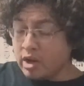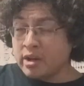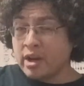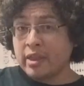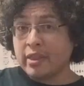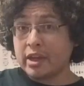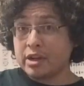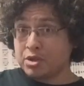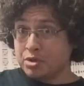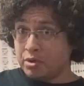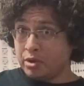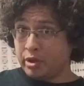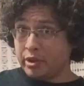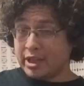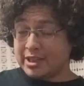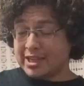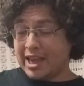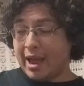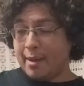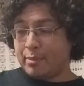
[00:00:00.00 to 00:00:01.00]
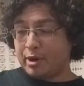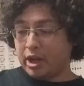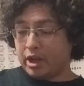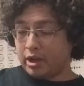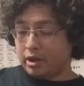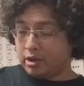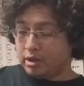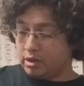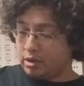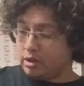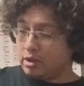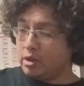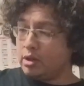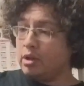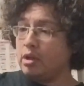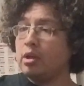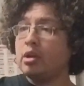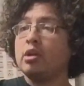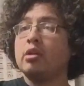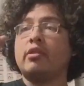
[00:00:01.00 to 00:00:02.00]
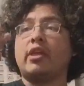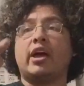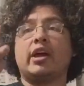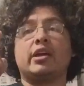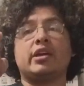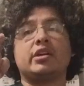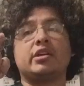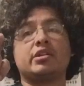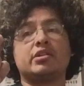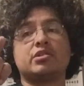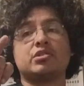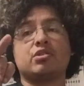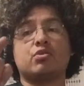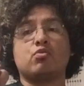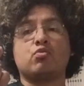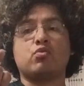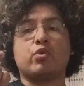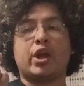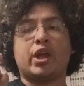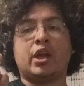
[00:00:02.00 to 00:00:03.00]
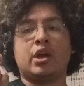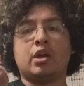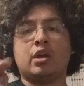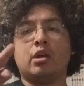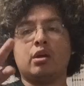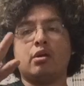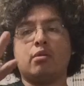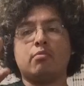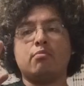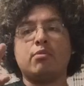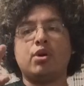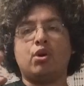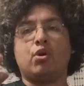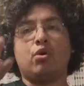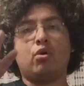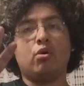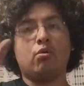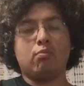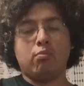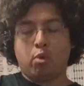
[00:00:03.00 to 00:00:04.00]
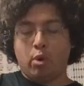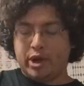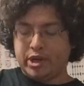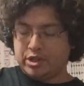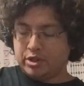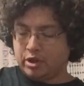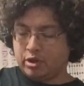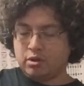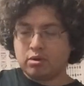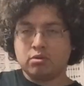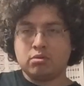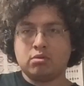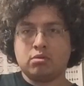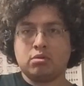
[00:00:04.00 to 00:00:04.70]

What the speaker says: Now that trill that's happening, that is ring, middle, pointer.